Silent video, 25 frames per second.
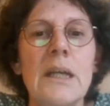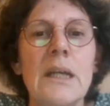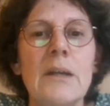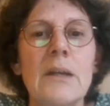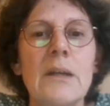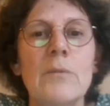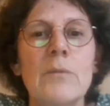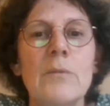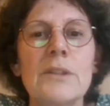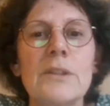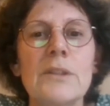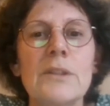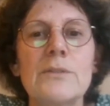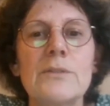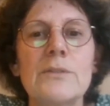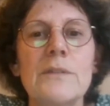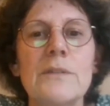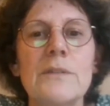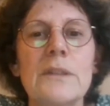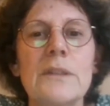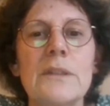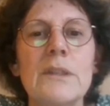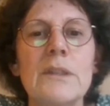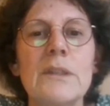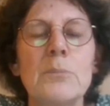And what is
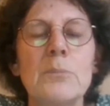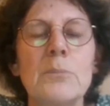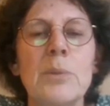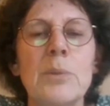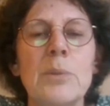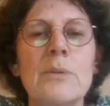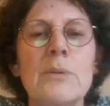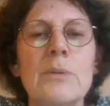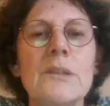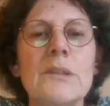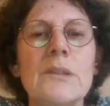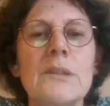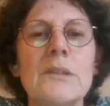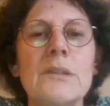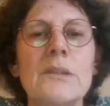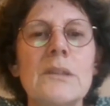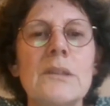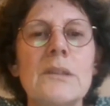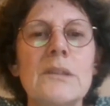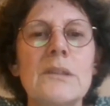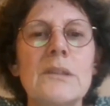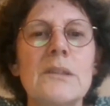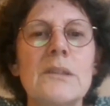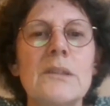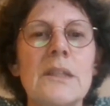very
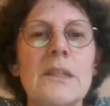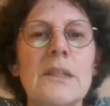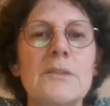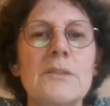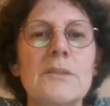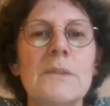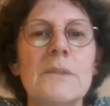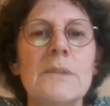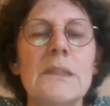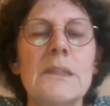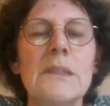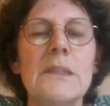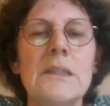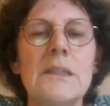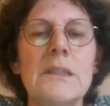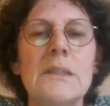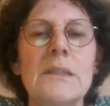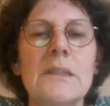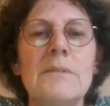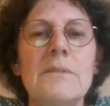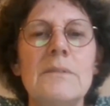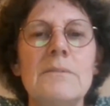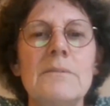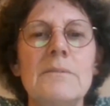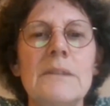important is that
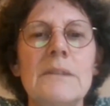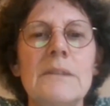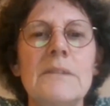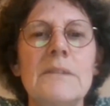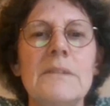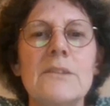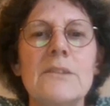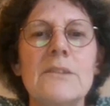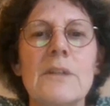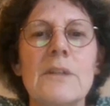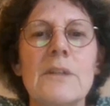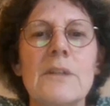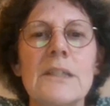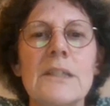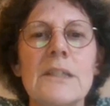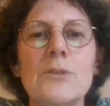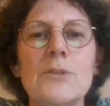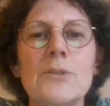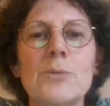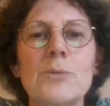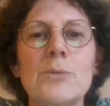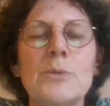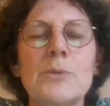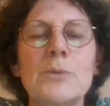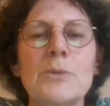we
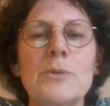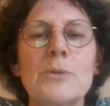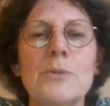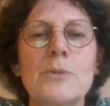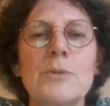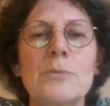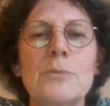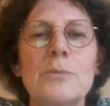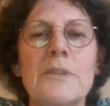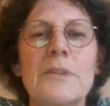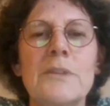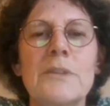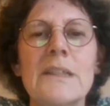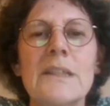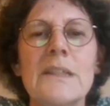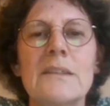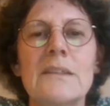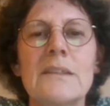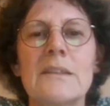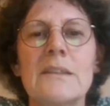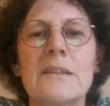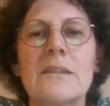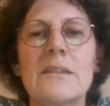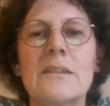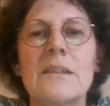try to
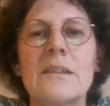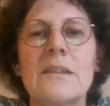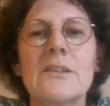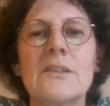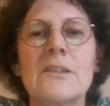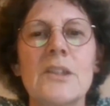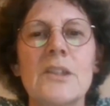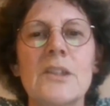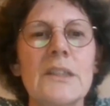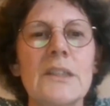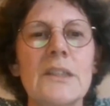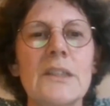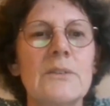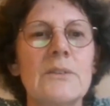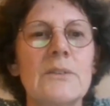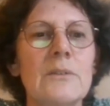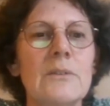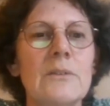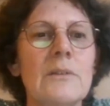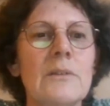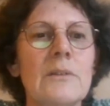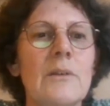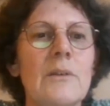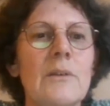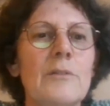break that
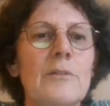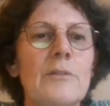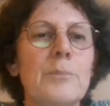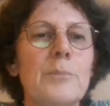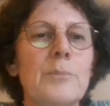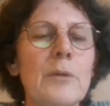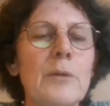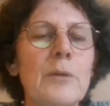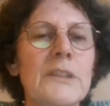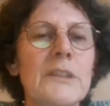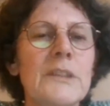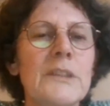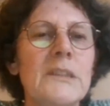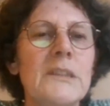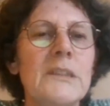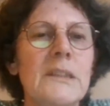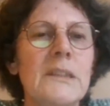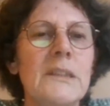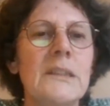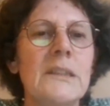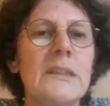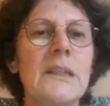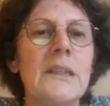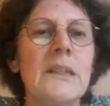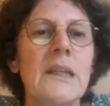cycle of
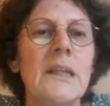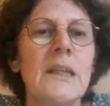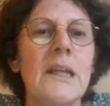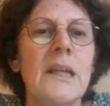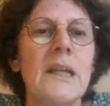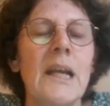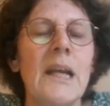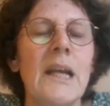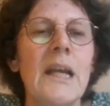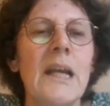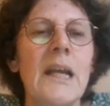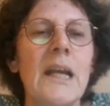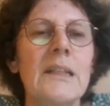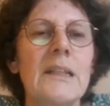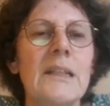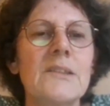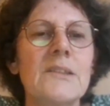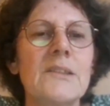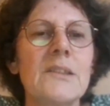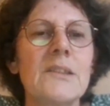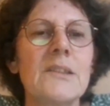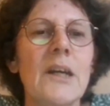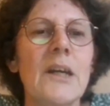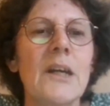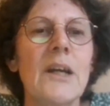poverty
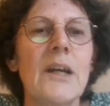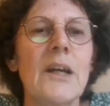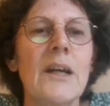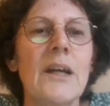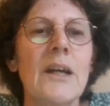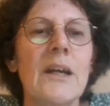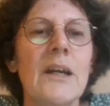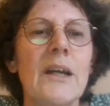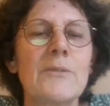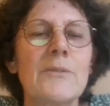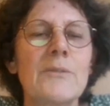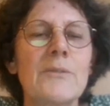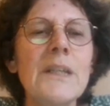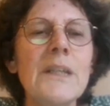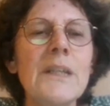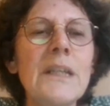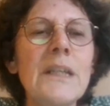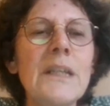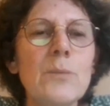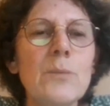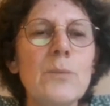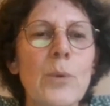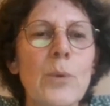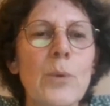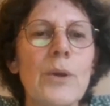and
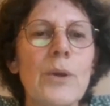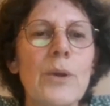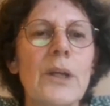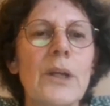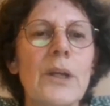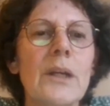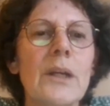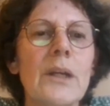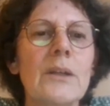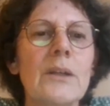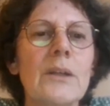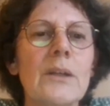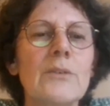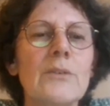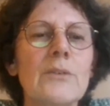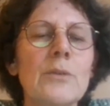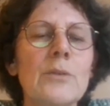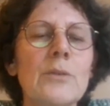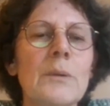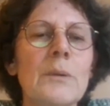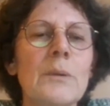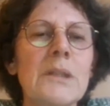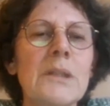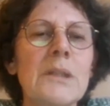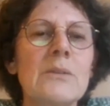really work
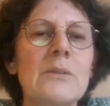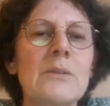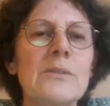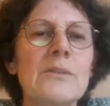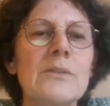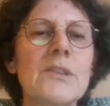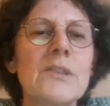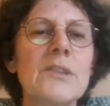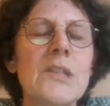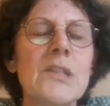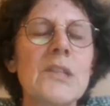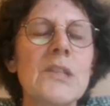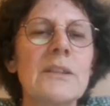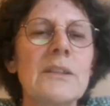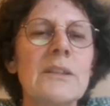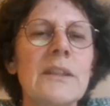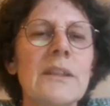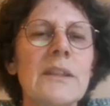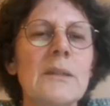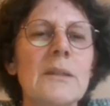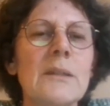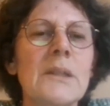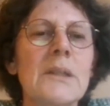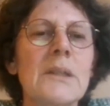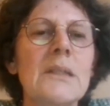because
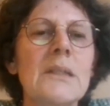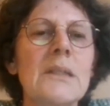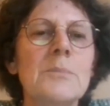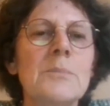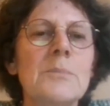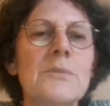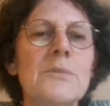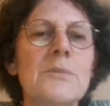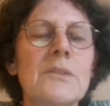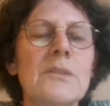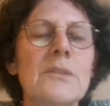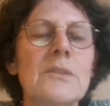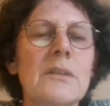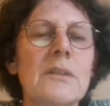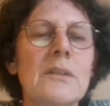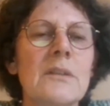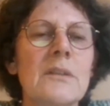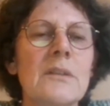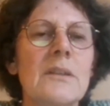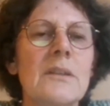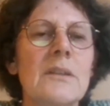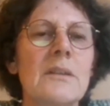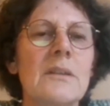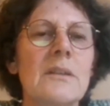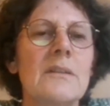child labor keeps